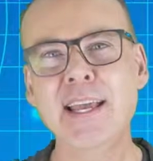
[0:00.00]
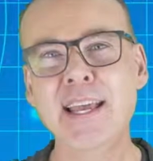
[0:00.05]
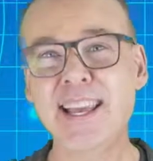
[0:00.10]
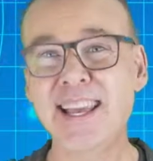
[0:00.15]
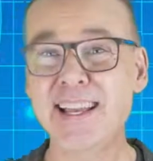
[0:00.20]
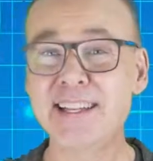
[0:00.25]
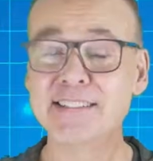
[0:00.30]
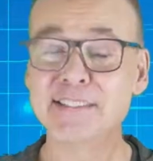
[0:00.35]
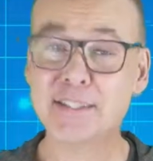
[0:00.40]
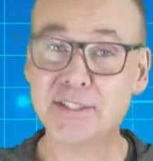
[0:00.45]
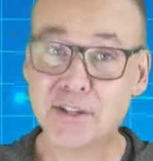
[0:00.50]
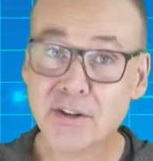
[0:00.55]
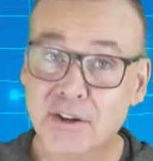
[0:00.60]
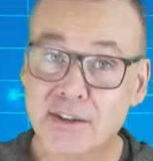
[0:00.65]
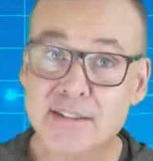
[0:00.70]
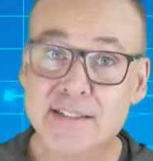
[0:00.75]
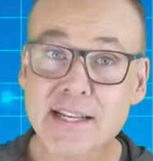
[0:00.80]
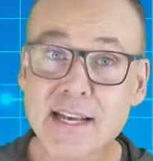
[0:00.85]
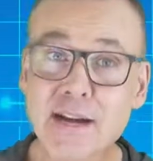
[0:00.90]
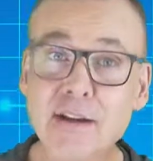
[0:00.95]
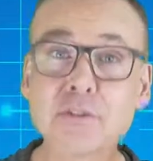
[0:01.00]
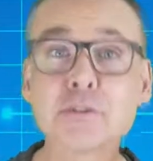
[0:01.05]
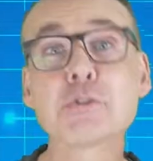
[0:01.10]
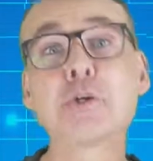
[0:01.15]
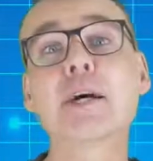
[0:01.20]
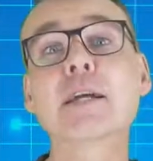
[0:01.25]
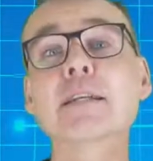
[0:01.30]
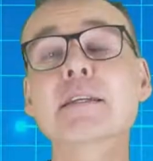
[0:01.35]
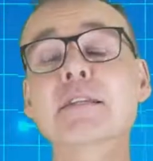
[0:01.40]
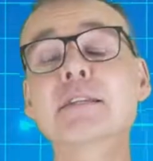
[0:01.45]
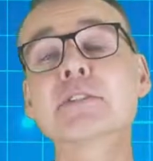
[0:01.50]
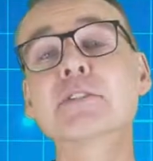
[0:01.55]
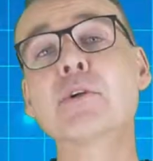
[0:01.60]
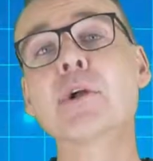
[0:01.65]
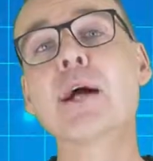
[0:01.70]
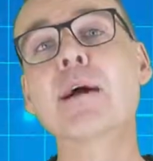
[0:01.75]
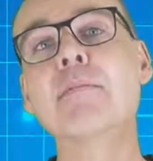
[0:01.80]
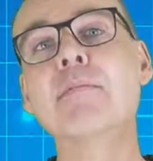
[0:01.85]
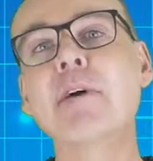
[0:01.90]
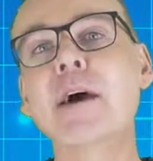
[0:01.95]
and as it turns out, trying to
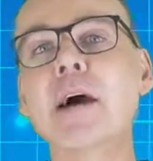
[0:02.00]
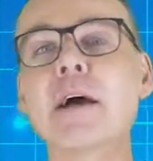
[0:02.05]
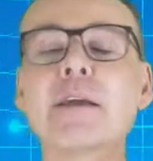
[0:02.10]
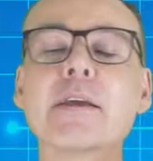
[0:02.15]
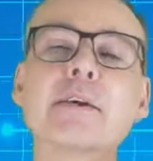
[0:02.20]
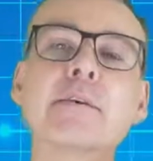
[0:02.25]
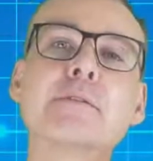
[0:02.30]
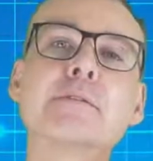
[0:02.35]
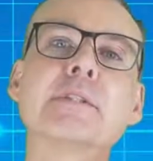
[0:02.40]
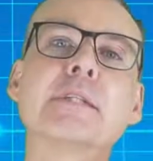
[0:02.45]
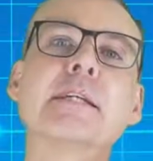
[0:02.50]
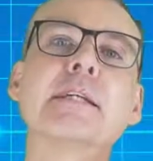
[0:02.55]
describe values